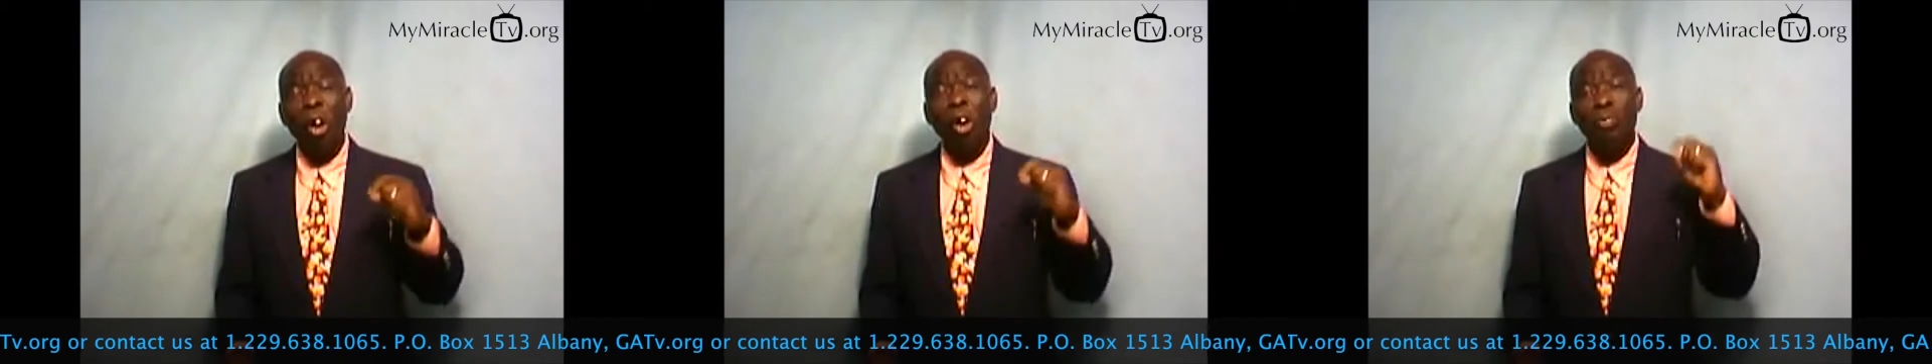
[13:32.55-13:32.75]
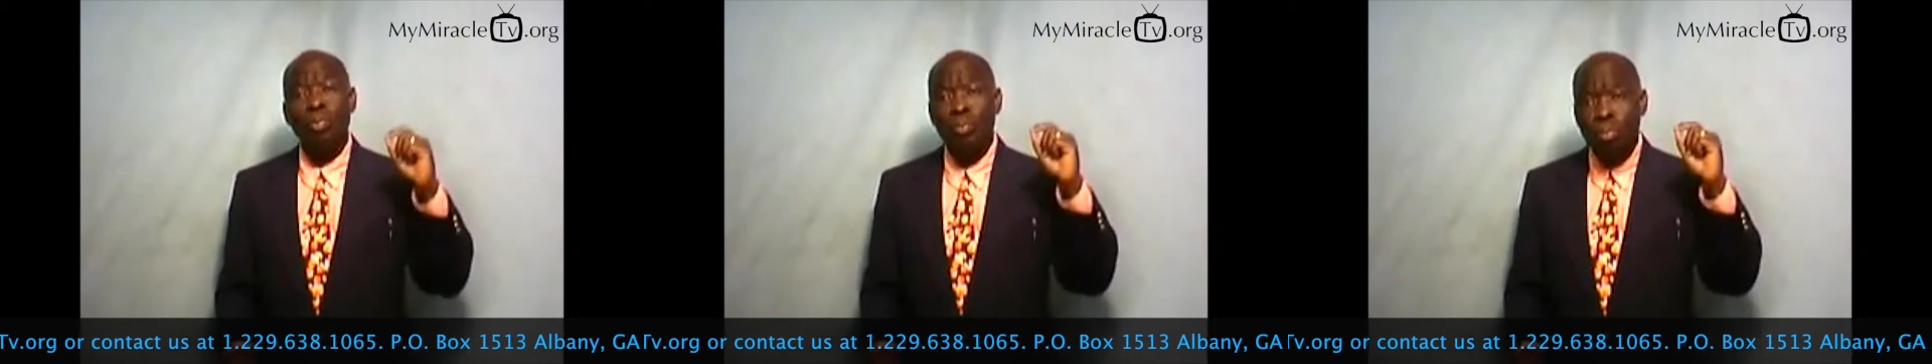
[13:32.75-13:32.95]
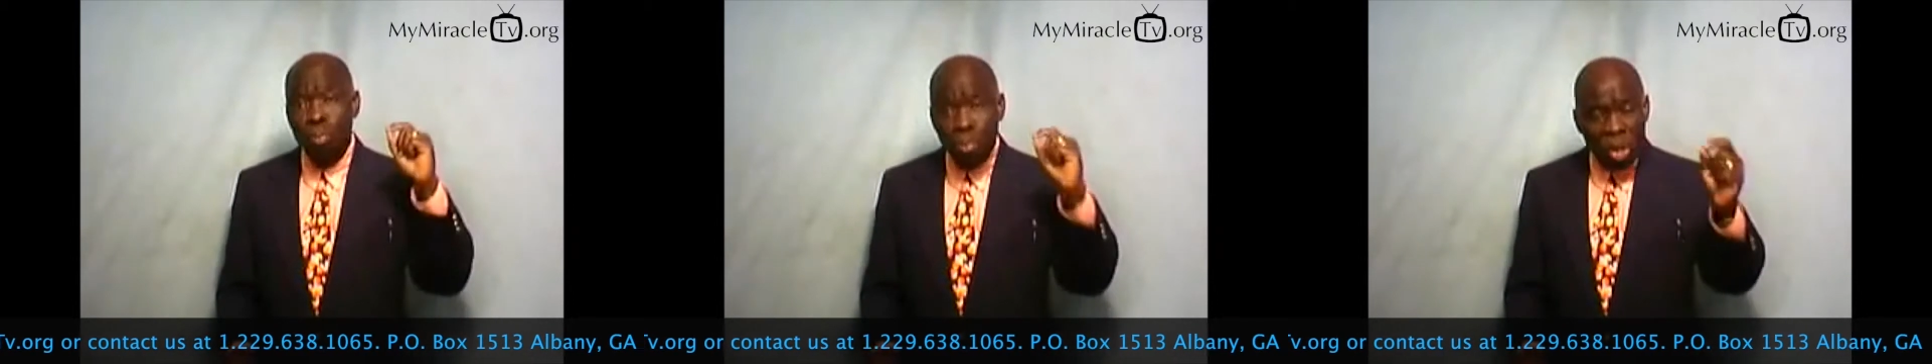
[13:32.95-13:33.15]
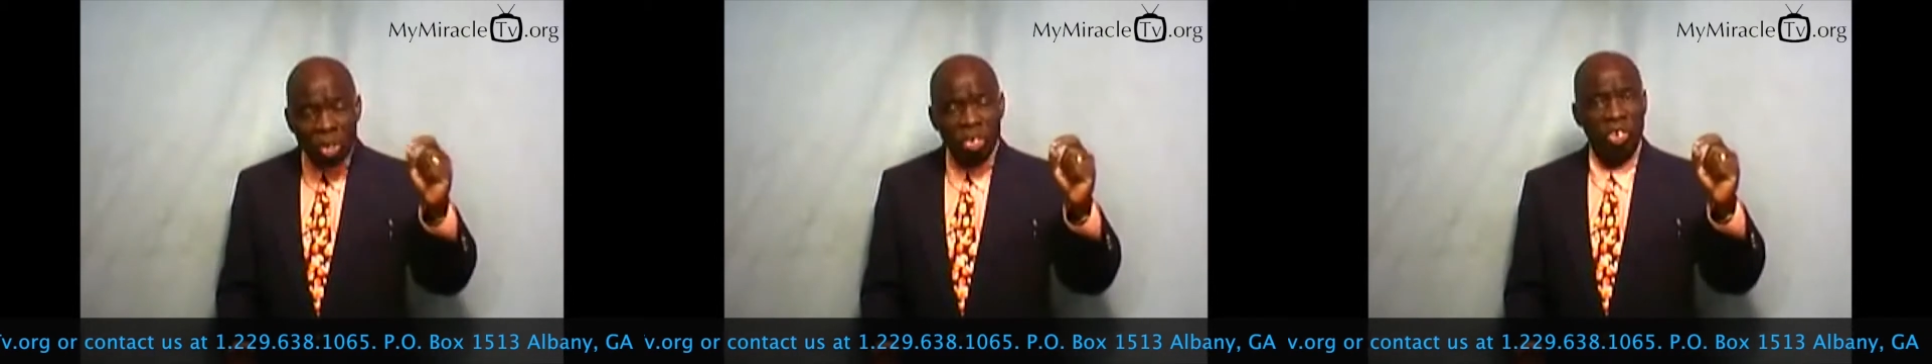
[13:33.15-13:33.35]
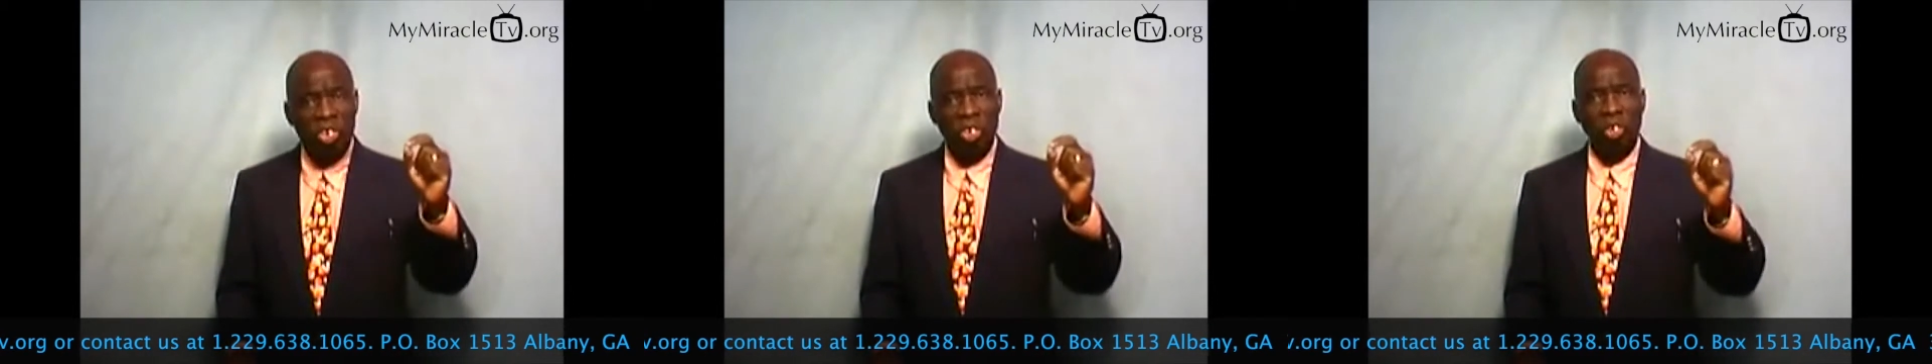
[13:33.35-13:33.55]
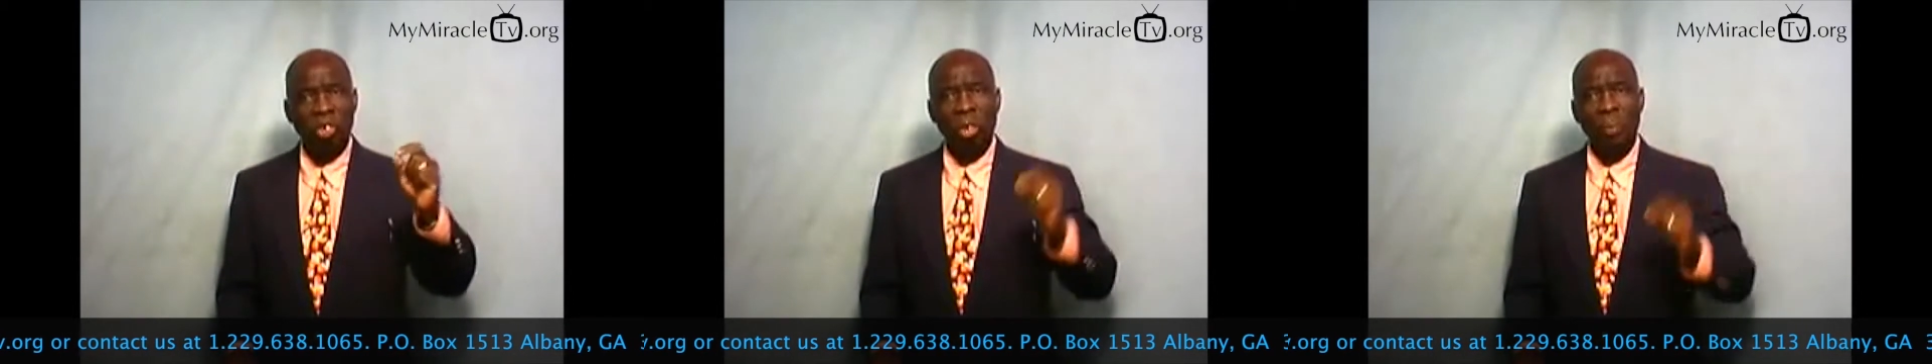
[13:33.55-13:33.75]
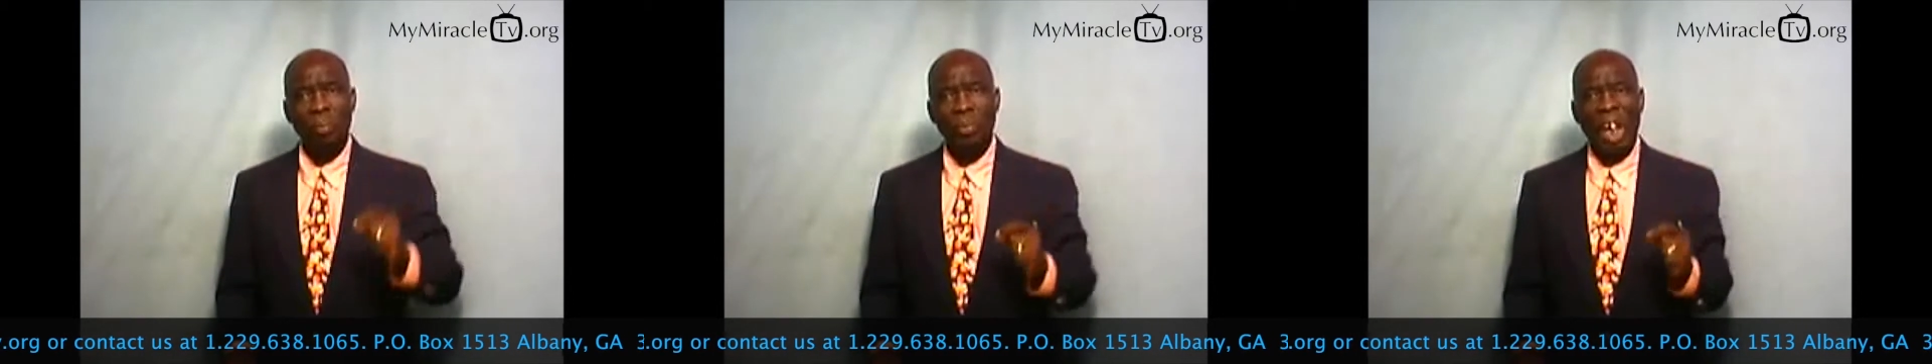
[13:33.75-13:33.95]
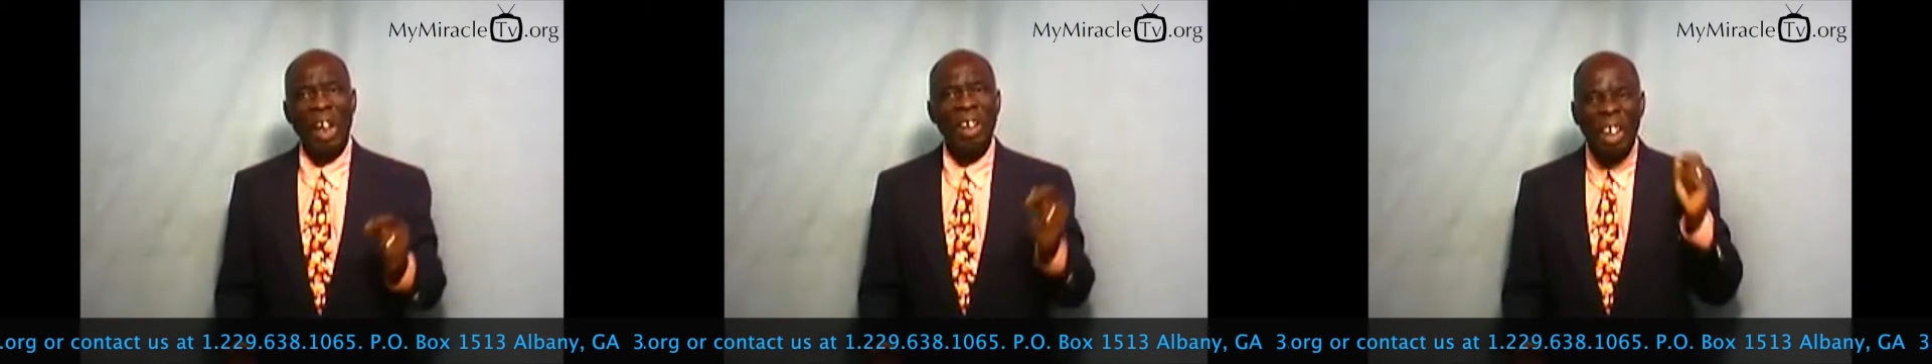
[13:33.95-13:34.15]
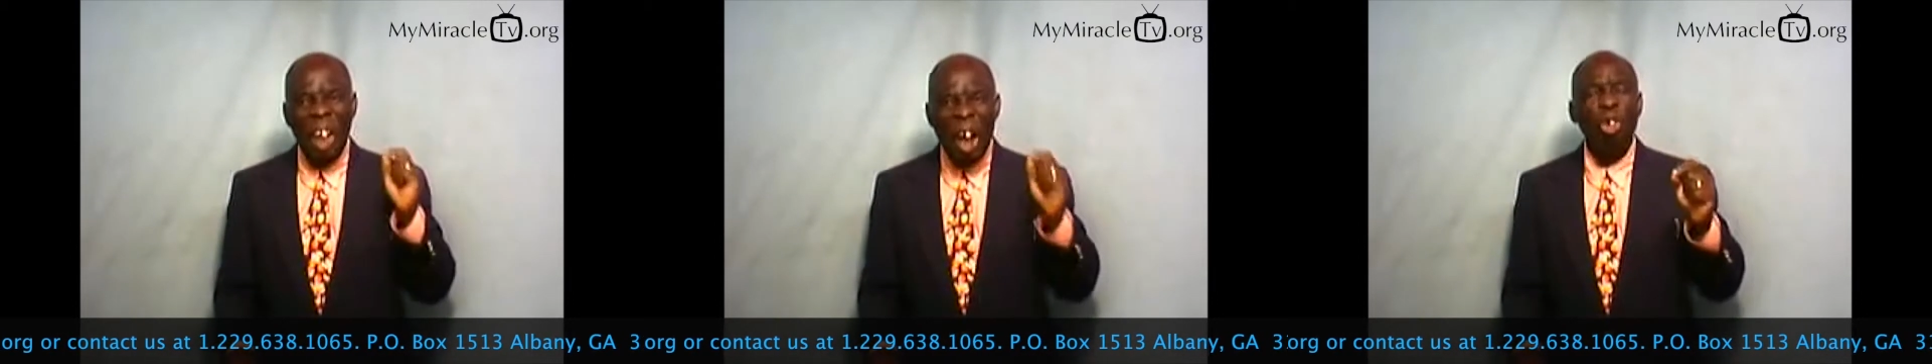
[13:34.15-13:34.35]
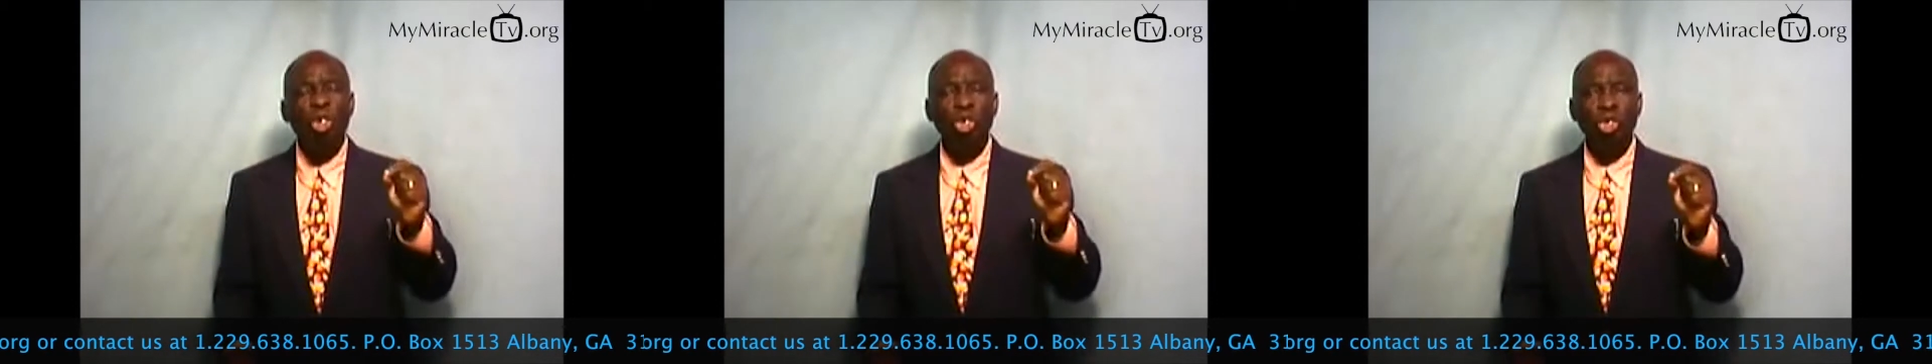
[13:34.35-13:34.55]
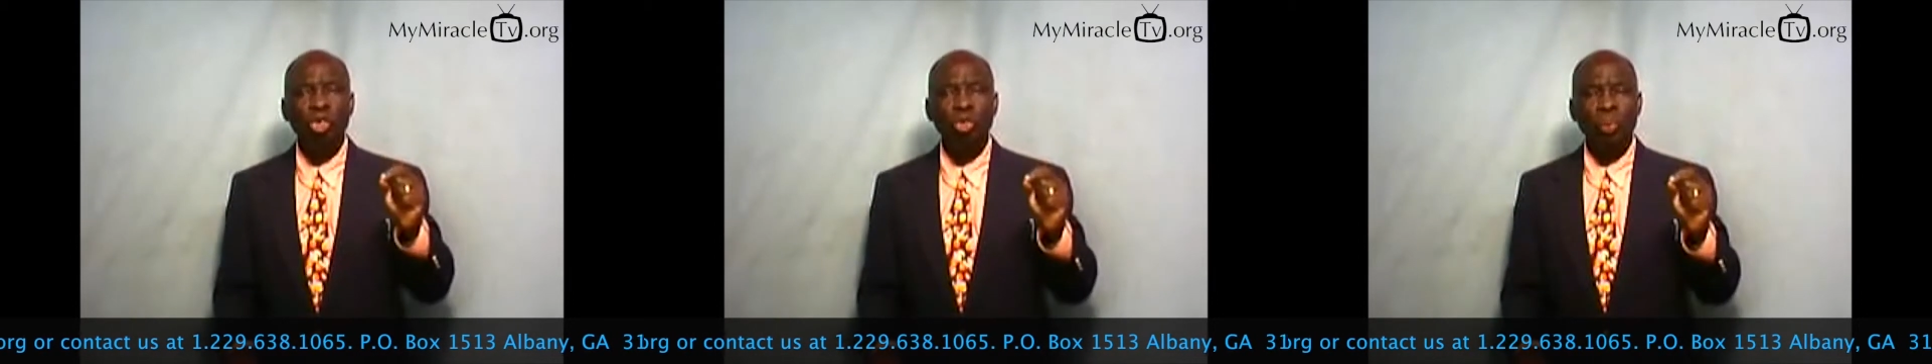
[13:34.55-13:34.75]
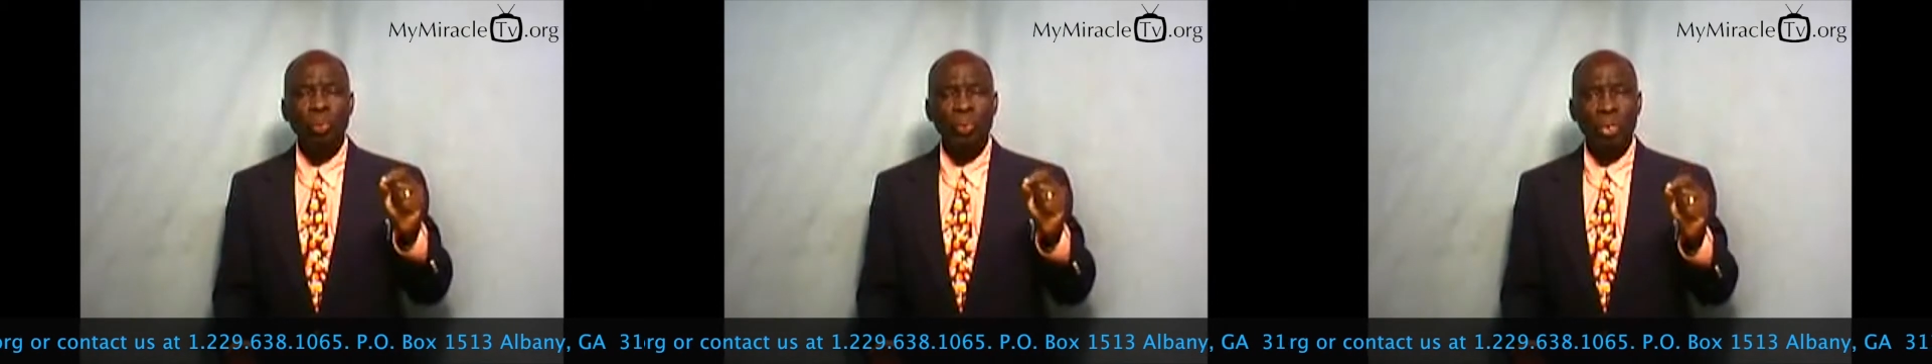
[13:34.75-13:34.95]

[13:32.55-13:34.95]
of Moses allowed you